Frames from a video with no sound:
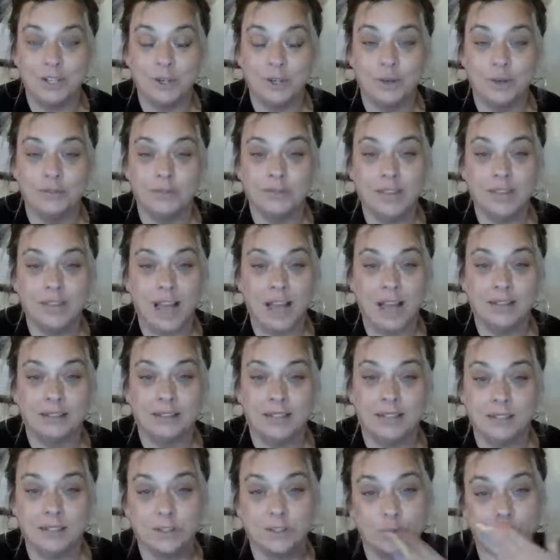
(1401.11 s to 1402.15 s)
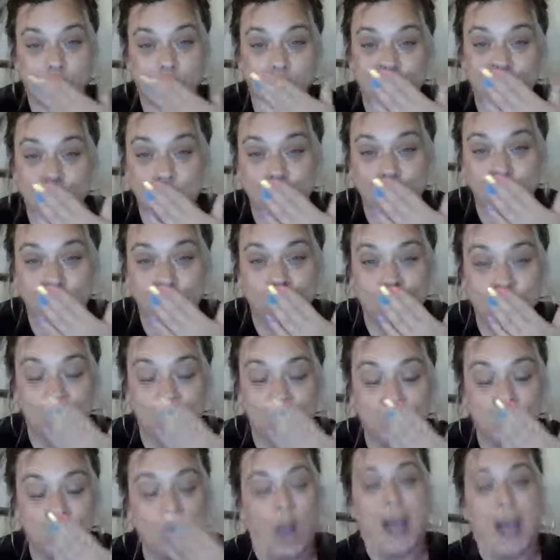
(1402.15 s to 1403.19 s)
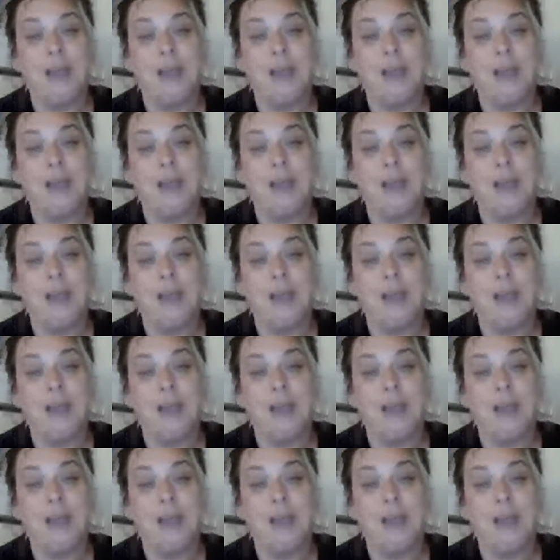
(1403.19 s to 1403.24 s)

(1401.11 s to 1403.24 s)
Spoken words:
You have got this. Mwah.